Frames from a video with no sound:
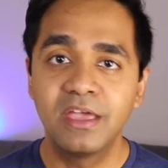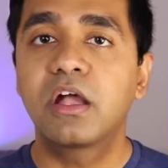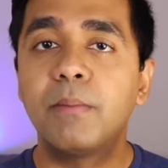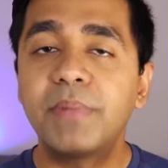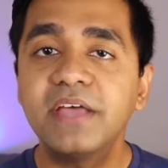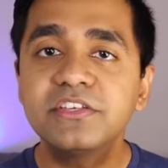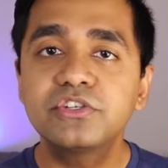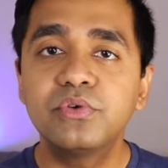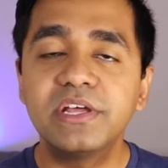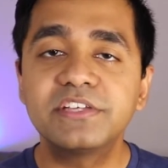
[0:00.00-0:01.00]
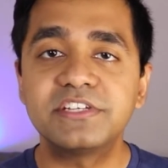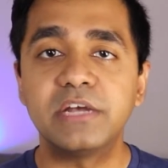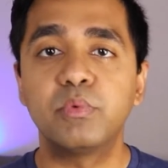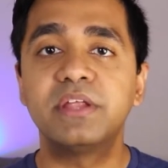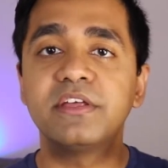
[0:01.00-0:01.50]
Compare this to real
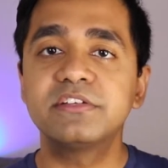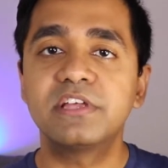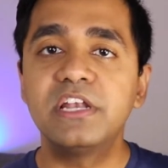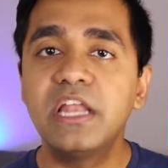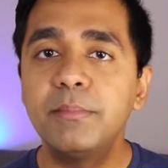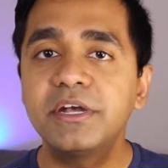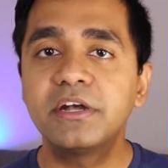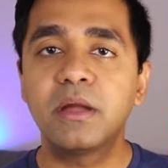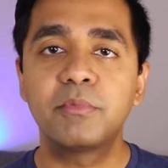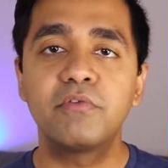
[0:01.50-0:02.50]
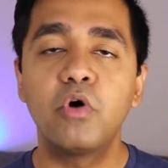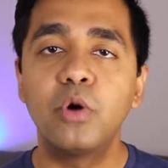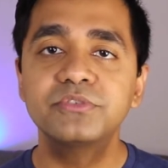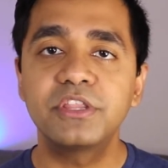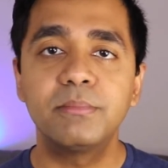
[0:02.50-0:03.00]
estate, where there is a limited number of
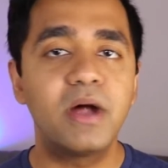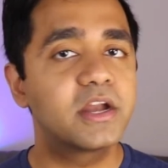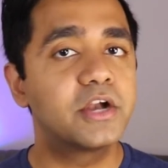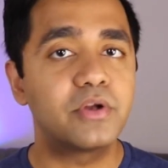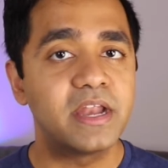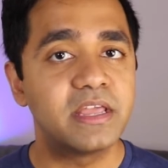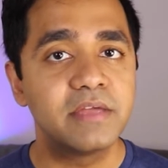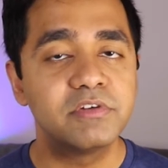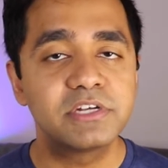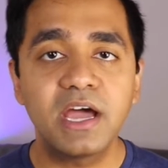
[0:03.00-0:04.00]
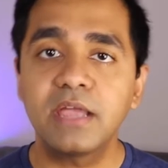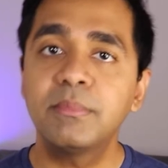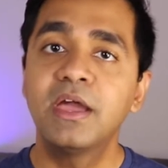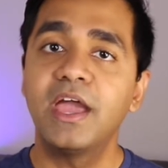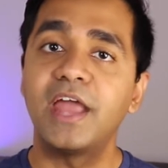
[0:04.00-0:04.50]
homes on the market on any given
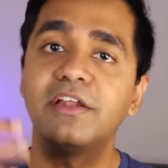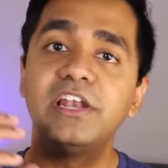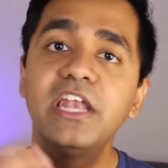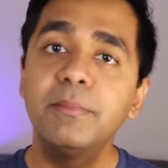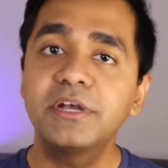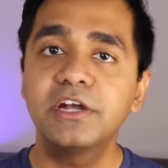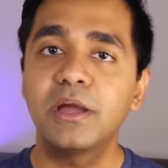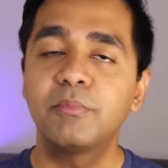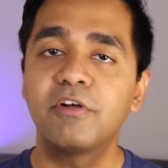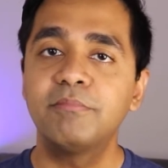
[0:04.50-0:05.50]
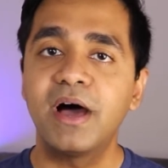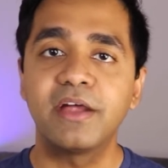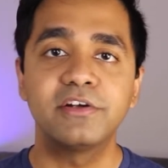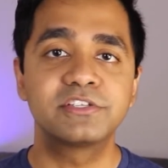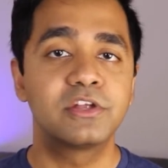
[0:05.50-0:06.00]
time and a limited number of
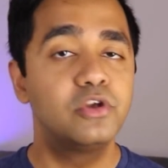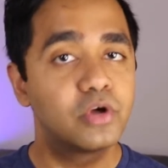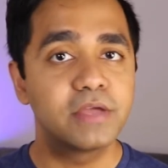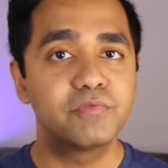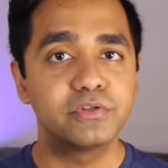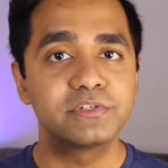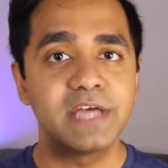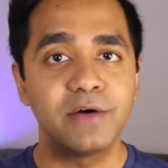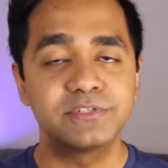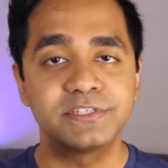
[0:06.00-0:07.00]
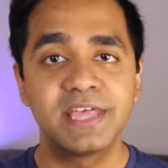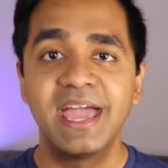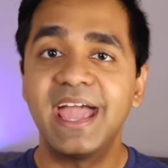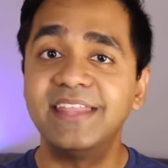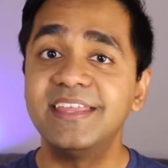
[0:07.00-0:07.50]
buyers looking for those houses,
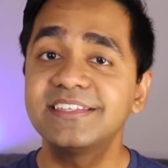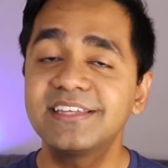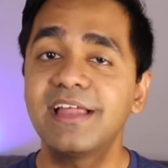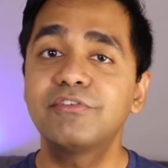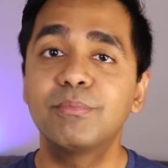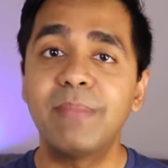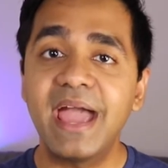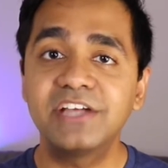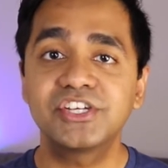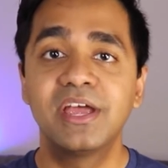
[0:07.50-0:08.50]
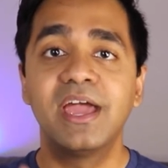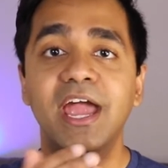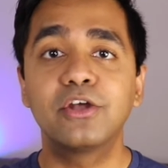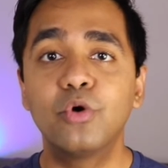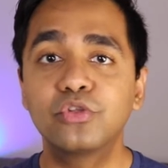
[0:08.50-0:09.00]
and they still have to match
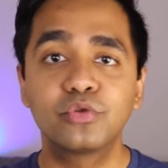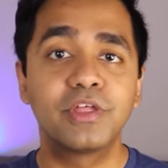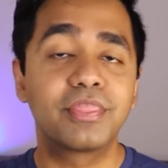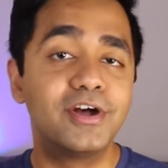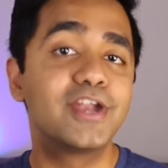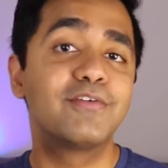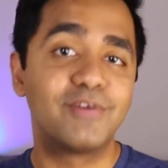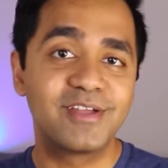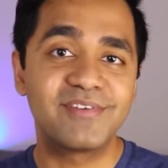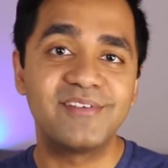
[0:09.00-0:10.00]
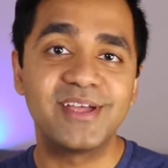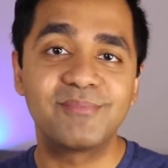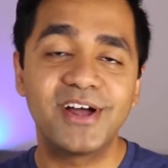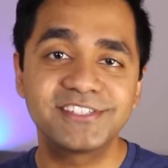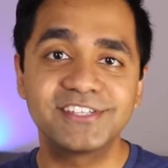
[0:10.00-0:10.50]
and go through the 30 to 45 day
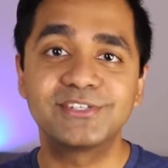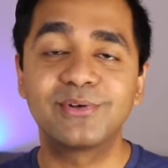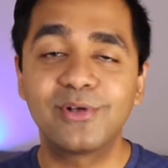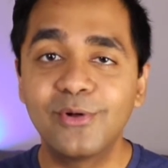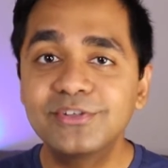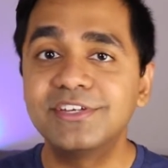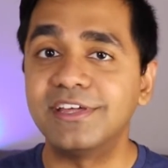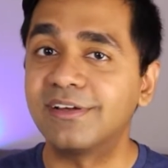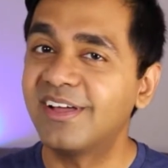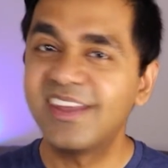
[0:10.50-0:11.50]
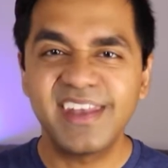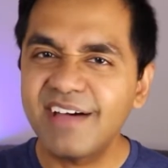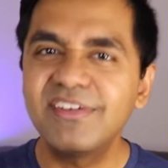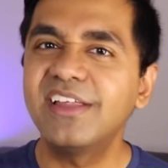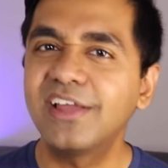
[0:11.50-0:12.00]
process to close a deal.
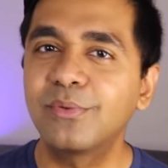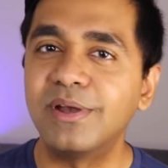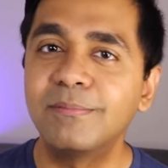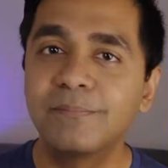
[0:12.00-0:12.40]
Not very liquid.